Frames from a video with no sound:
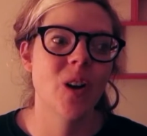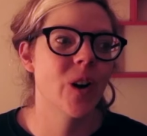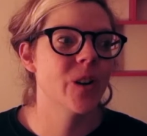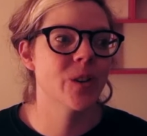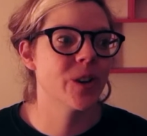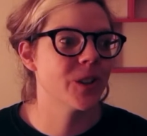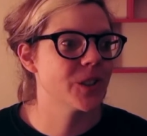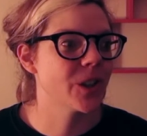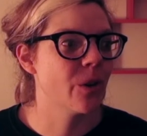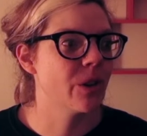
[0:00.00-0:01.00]
I don't know where
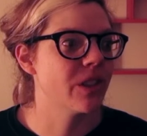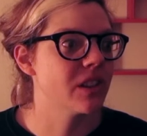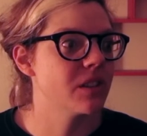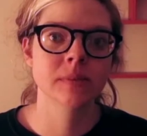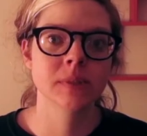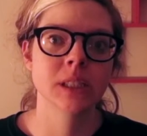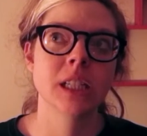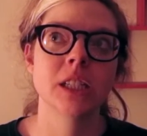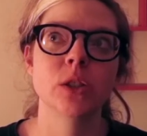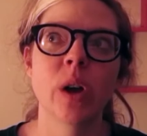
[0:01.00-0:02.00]
else to go with this.
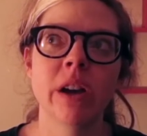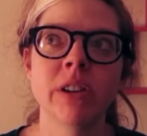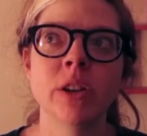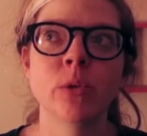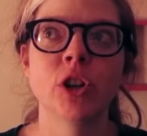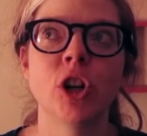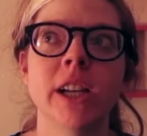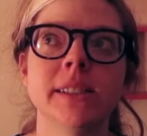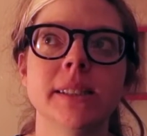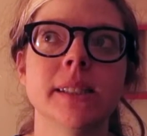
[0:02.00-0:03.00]
Do I have any
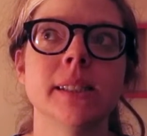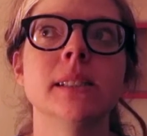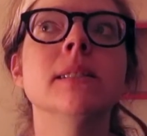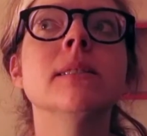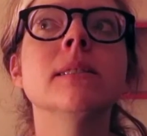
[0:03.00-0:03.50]
regrets?